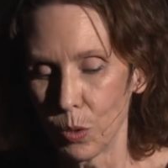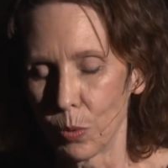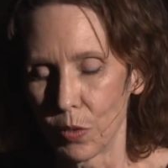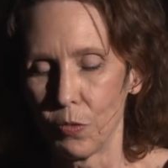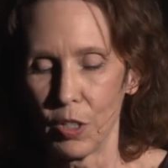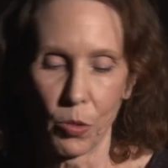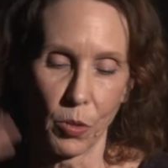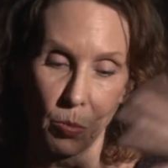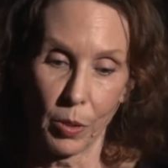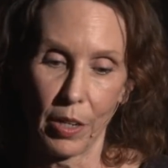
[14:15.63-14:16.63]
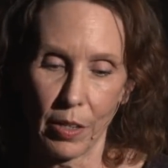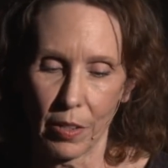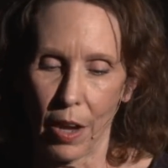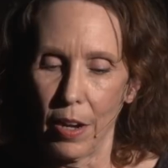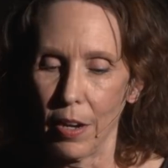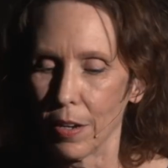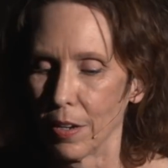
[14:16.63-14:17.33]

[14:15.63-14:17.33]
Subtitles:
which was a fish, was really exciting,